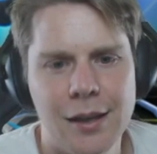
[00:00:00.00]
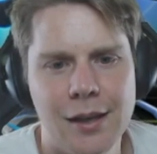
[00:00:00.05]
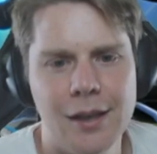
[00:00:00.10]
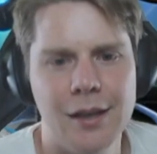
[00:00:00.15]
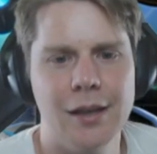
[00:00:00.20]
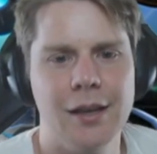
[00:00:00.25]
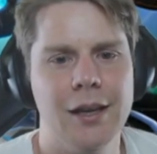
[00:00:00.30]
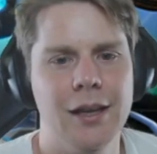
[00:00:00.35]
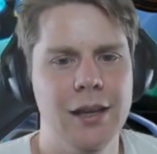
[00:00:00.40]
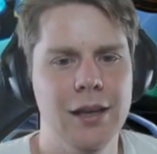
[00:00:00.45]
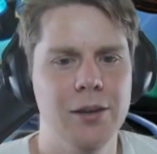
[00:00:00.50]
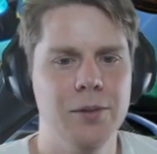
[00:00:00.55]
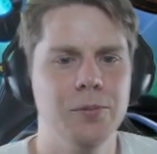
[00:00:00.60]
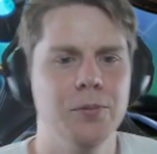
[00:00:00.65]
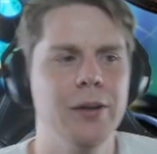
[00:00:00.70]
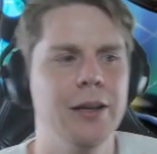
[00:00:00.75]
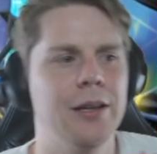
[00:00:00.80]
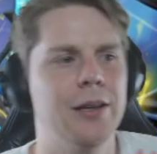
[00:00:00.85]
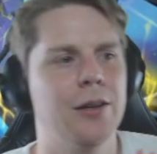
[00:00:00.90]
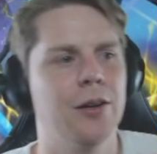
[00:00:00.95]
Here
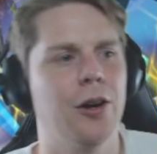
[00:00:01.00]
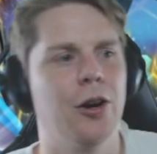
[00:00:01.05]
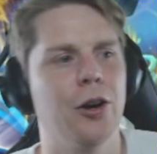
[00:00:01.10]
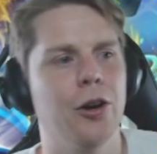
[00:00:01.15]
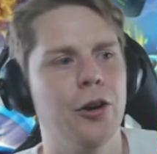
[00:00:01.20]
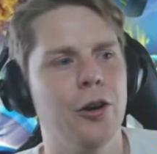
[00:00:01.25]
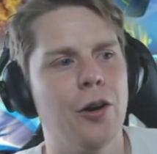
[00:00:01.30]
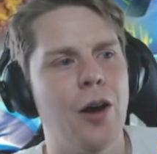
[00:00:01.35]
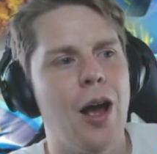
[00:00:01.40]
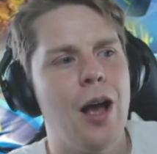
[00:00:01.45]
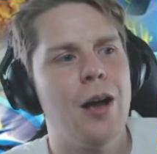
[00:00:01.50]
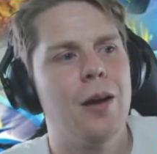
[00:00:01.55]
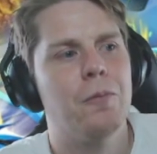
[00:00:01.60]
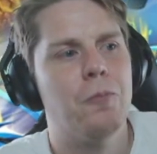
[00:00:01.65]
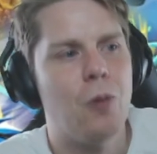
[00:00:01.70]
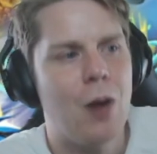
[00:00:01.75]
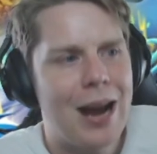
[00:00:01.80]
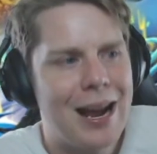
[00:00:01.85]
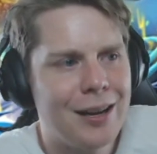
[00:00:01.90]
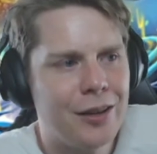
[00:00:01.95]
we go.
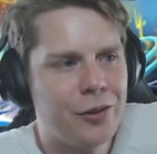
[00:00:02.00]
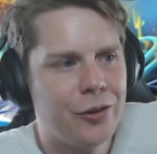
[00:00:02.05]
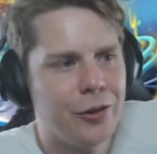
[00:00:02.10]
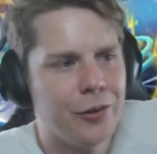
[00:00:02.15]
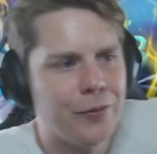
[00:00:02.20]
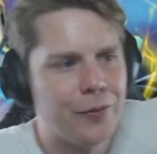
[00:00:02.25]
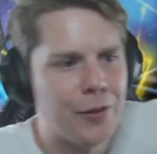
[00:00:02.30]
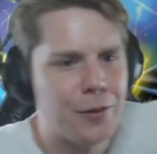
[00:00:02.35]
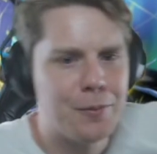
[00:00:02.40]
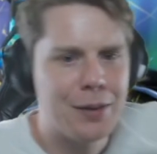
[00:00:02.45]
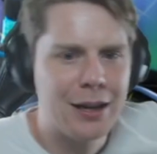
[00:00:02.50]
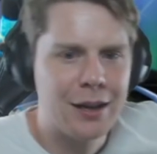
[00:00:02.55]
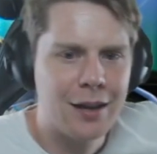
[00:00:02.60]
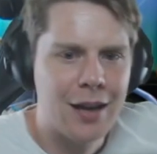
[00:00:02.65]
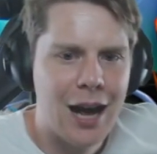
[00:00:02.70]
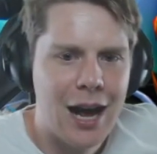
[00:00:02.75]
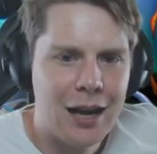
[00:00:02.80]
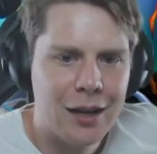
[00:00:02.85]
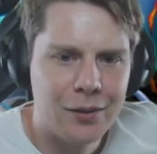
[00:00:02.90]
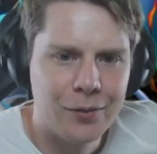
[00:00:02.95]
Round 2 for the Mega
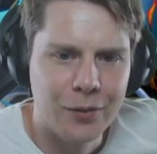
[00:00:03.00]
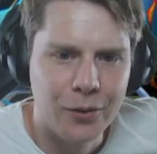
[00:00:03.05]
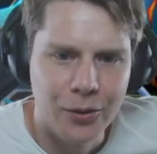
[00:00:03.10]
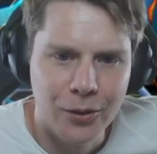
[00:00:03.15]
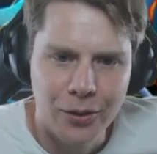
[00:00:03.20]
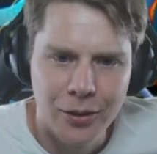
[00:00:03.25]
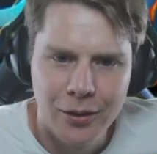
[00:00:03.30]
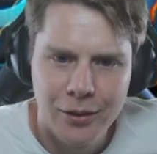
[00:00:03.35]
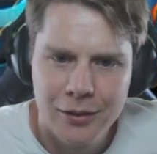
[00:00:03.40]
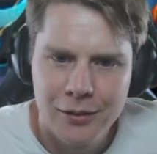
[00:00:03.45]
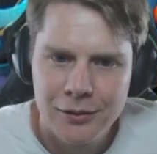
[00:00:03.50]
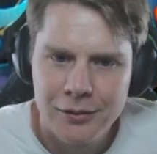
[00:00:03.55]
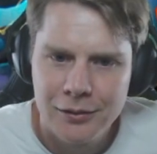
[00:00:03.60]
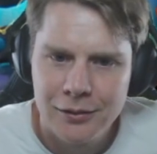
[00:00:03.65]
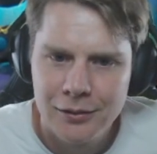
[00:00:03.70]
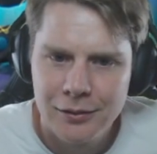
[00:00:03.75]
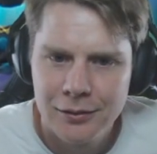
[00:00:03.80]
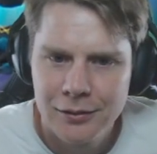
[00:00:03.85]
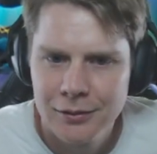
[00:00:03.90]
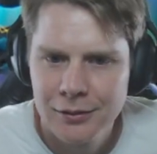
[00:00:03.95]
Gardevoir.
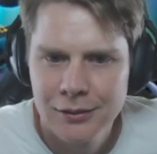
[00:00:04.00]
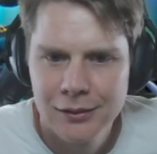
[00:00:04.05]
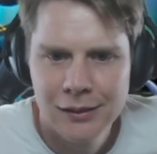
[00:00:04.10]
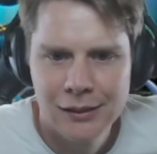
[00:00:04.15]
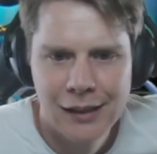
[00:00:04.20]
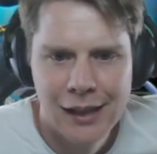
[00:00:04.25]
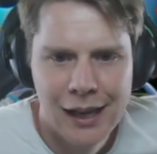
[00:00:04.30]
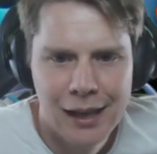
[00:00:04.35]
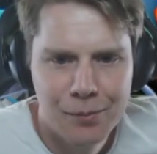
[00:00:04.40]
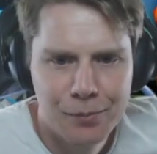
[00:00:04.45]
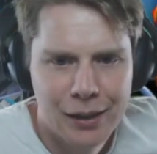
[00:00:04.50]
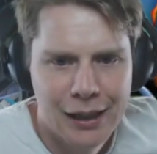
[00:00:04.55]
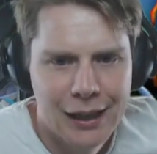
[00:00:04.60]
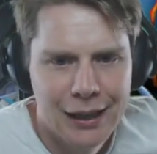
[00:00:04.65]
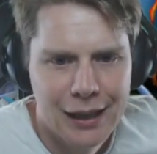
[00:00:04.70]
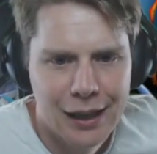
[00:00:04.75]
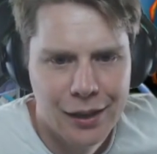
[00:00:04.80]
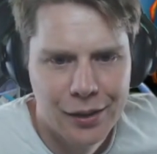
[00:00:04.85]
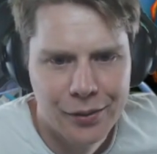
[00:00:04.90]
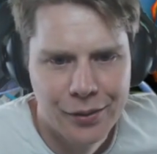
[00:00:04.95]
Can we get
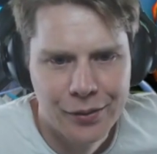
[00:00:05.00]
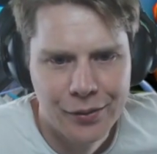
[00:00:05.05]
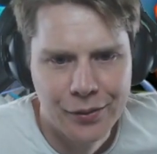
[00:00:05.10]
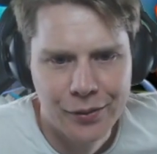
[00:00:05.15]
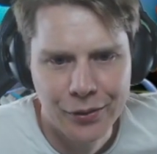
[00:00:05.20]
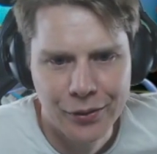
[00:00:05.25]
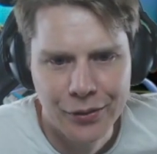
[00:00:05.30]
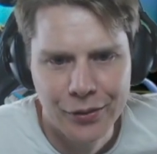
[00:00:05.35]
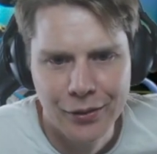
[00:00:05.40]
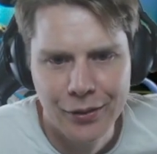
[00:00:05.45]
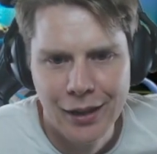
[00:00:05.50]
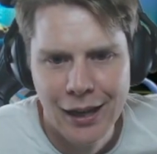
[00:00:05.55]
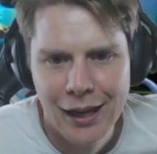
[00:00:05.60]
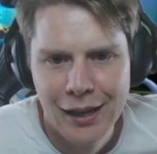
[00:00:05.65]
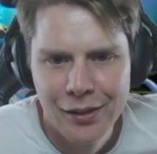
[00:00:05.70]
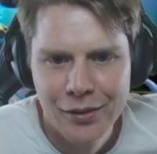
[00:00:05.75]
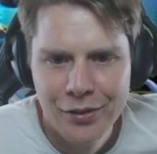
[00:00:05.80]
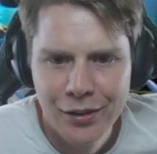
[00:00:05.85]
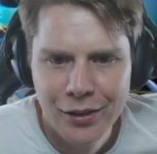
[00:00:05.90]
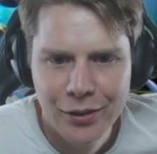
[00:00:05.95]
another exclusion?
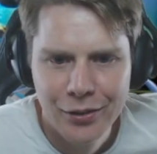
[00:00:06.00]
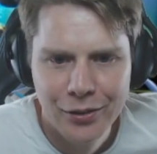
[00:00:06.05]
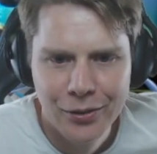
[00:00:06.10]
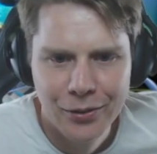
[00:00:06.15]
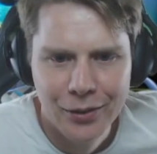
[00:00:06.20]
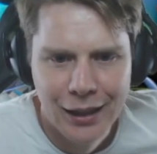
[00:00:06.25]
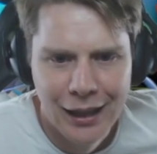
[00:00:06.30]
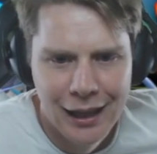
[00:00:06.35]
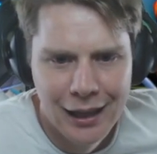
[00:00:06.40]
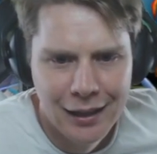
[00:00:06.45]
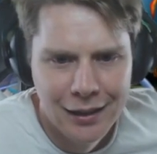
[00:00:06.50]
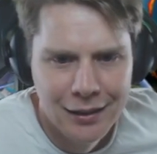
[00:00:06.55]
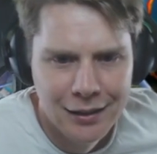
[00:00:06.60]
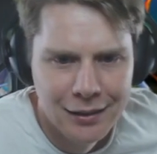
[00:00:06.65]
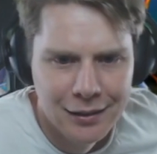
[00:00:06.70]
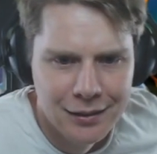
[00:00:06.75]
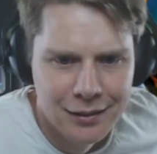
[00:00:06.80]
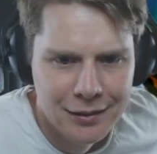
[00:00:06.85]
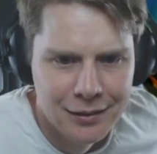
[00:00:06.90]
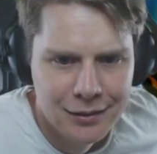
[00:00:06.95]
Can Janil do it again?
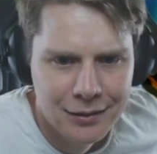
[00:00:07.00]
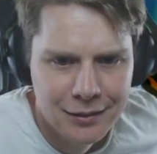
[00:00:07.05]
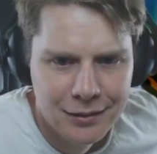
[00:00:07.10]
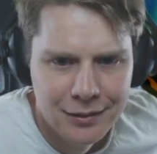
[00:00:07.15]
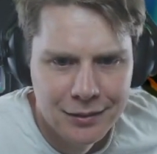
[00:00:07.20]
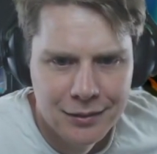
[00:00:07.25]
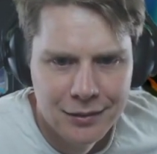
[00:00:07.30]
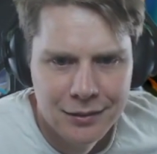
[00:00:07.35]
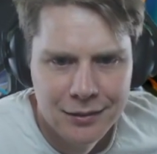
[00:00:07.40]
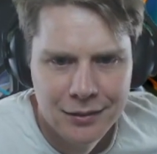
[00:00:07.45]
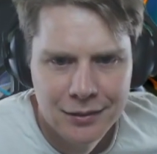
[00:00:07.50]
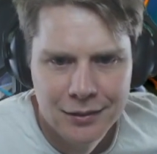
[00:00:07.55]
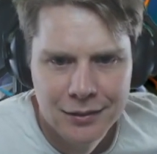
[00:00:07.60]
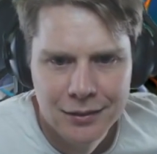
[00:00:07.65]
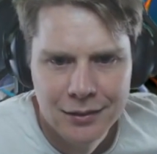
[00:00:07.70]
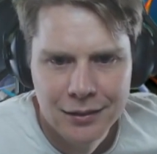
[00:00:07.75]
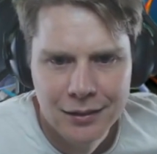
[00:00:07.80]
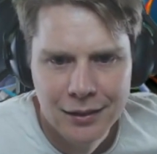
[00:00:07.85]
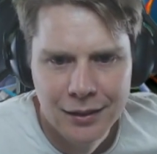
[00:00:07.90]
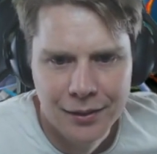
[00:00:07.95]

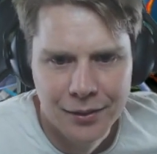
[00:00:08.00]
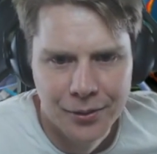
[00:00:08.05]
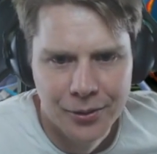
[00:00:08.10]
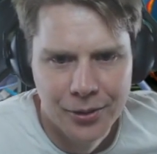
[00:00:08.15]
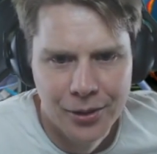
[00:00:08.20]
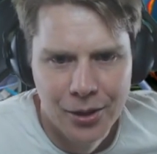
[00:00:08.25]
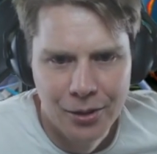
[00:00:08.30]
He's already got